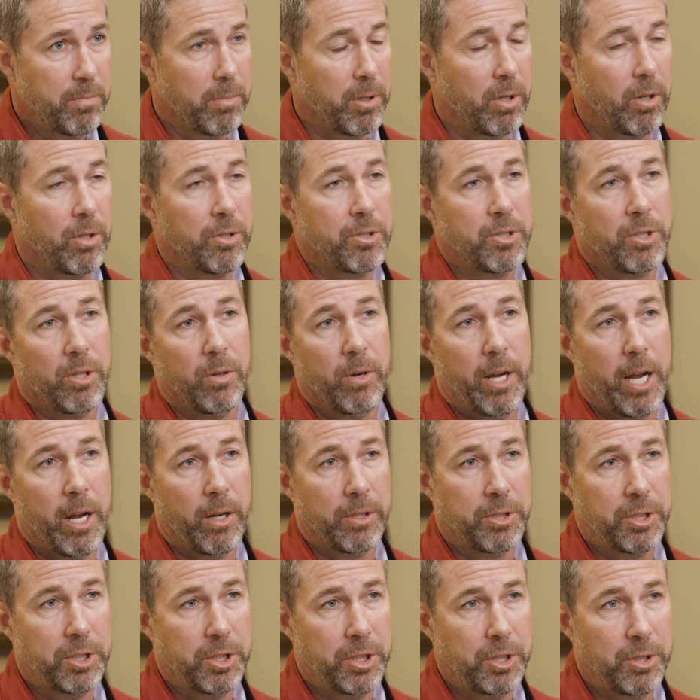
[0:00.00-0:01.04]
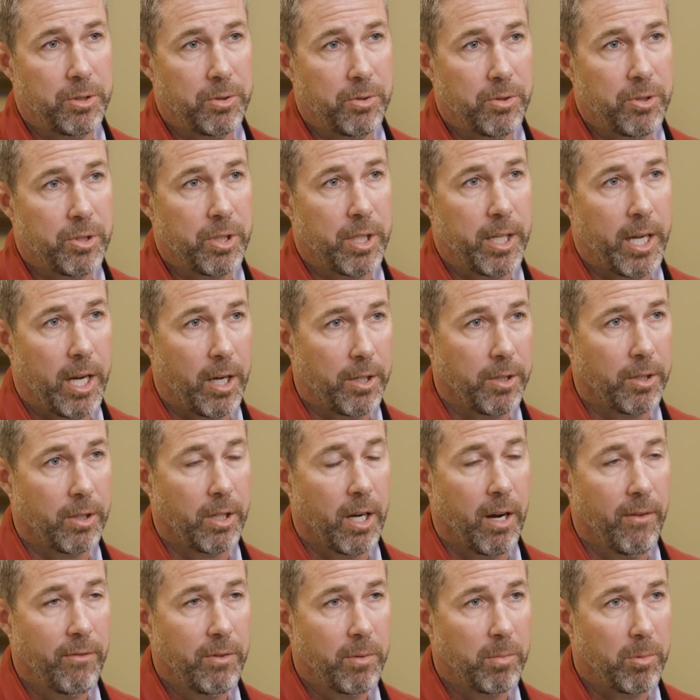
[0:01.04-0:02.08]
but also how it shoots and how you're
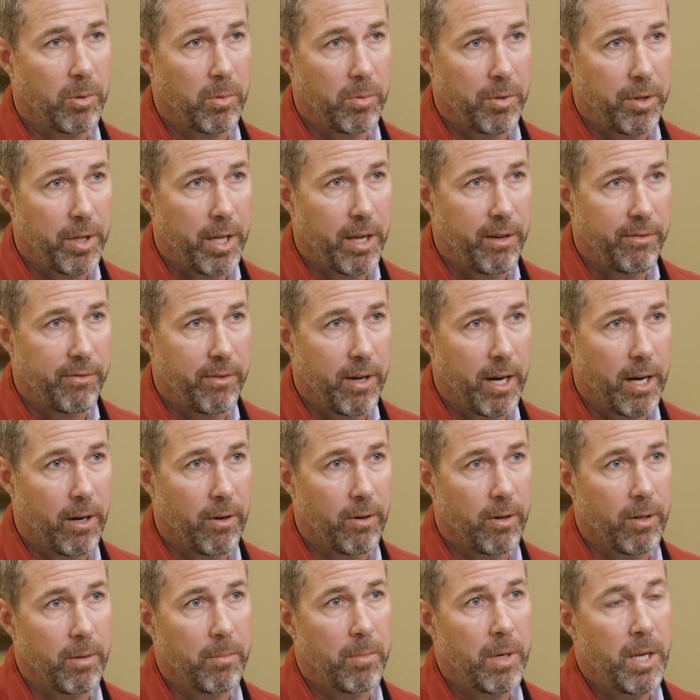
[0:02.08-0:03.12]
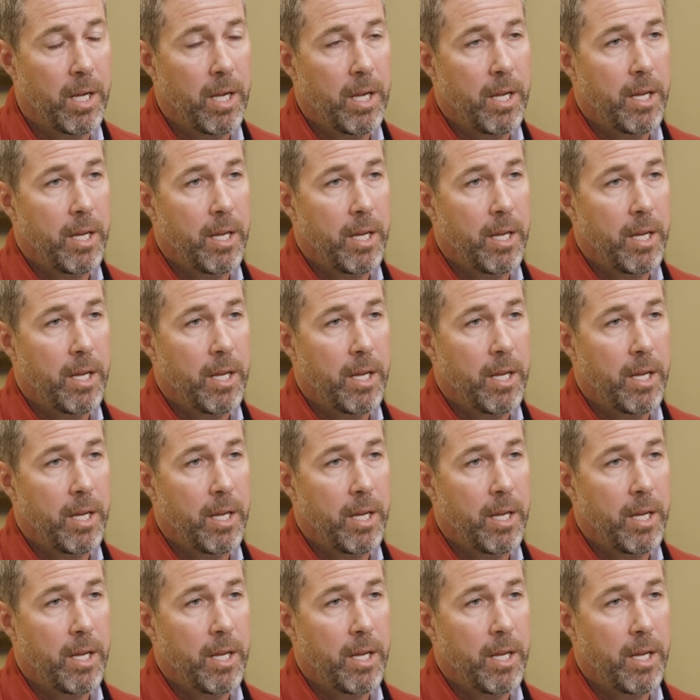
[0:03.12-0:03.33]
comfortable with that firearm.